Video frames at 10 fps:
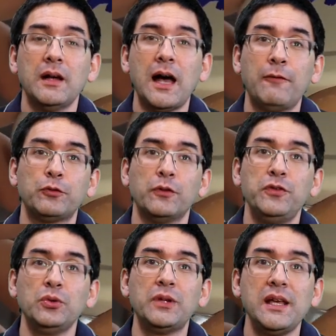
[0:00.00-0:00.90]
After a
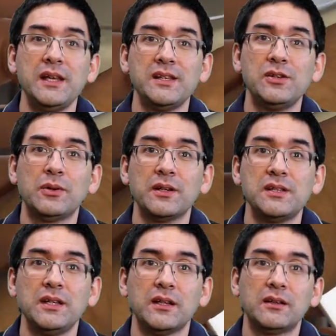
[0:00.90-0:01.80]
few days, you can
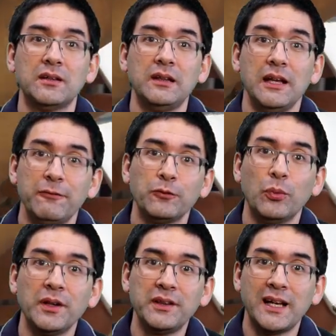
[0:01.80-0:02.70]
see that the left
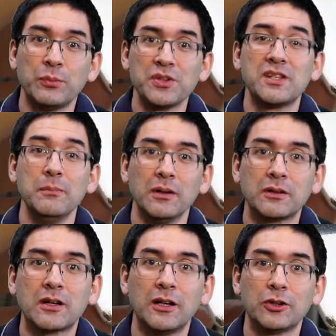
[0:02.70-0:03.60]
one, that was the
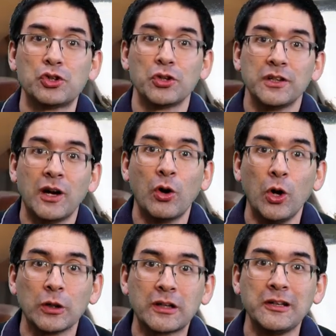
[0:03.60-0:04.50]
milk culture, now
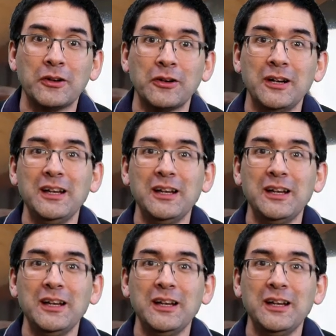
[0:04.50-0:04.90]
all clear.